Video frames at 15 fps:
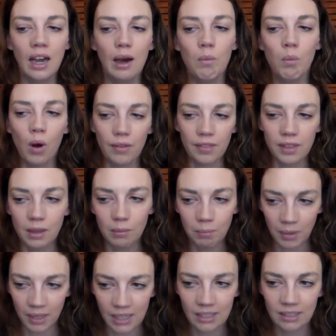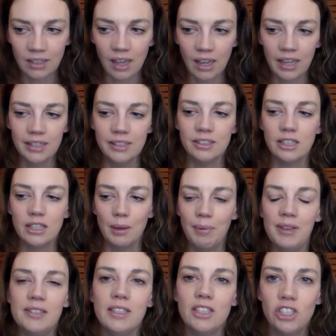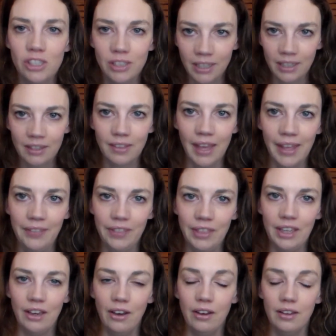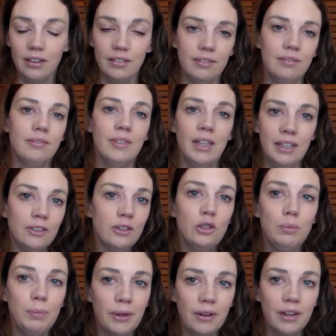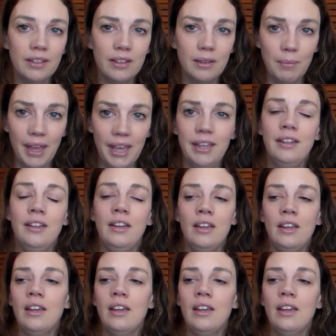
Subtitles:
and what they mean and the positioning than Cooper and the men.